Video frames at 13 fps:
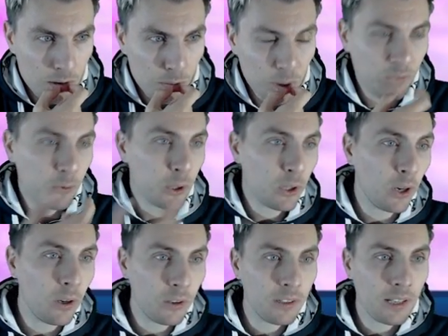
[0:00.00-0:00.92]
But if we
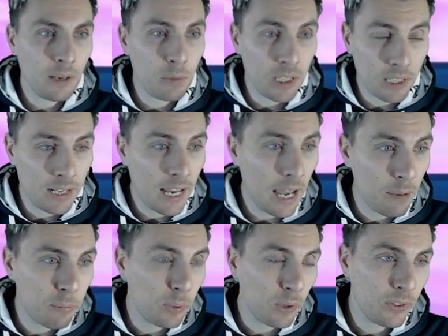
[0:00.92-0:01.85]
don't, and we can
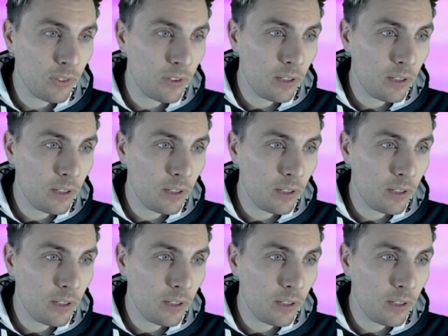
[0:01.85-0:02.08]
nab both